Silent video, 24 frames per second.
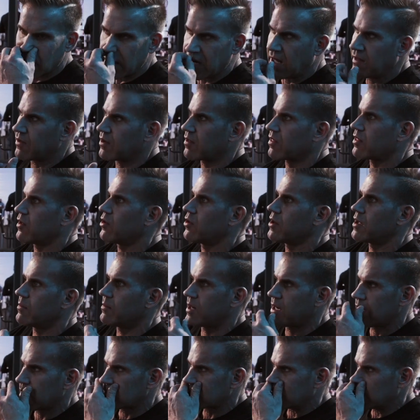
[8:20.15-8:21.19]
another 30
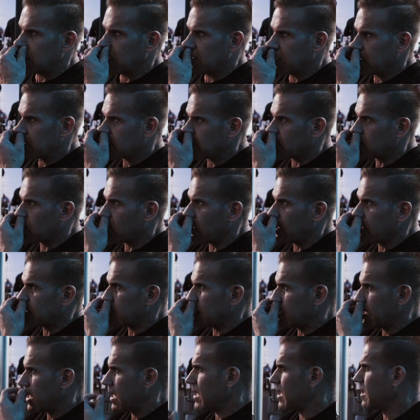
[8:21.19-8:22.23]
minutes, so twice
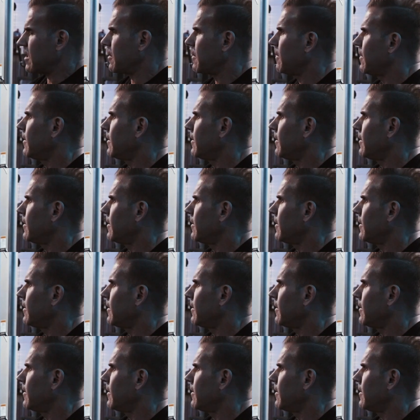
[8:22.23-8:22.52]
a day.